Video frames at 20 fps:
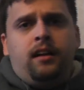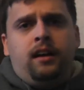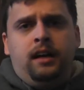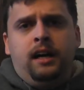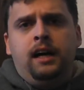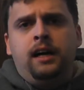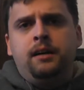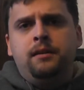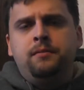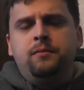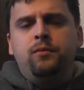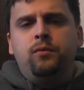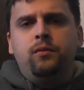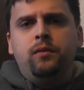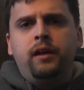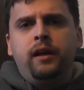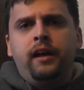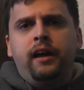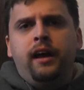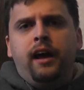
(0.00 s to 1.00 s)
And
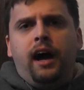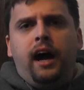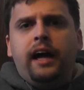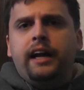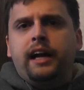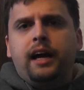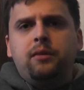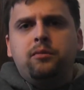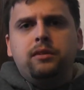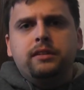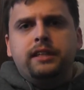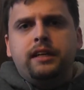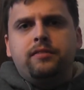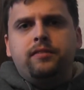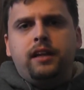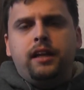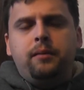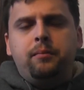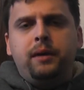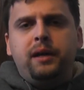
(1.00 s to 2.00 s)
I will
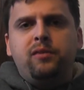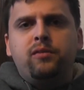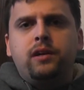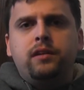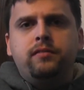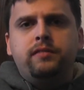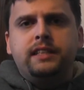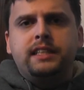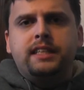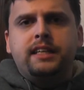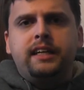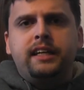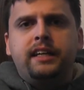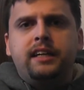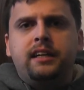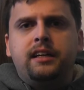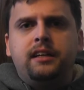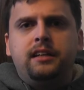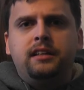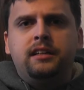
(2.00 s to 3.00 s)
definitely be
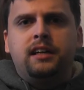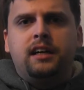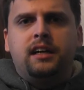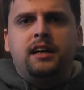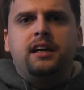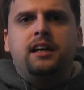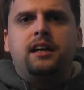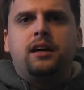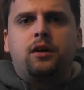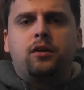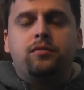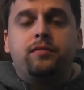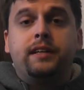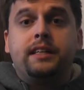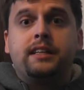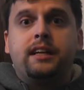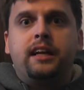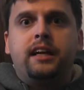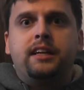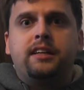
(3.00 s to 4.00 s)
revisiting or
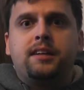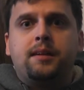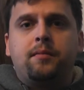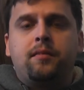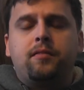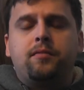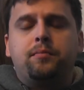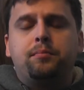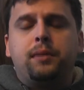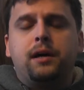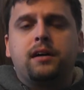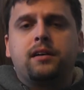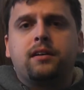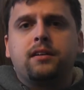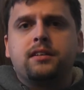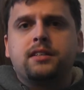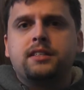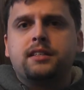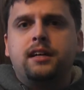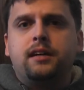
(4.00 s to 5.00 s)
visiting some of
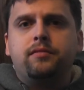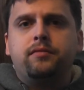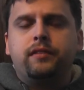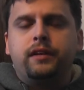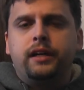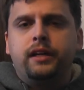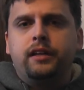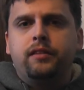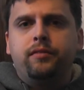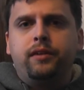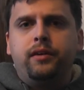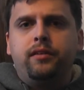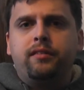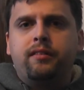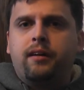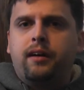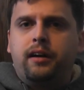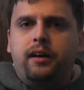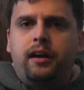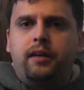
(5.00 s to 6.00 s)
Barker's stuff in the
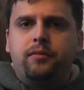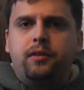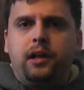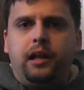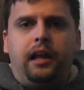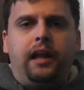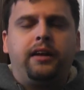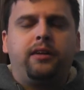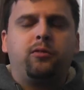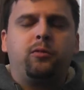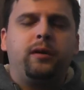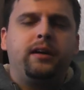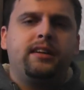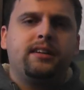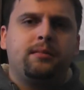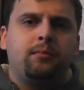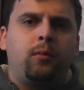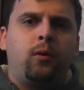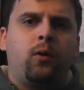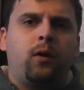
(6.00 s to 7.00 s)
future. I'd definitely like to read
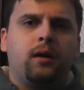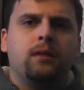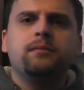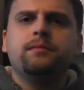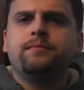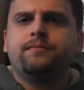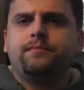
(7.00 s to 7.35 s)
some more.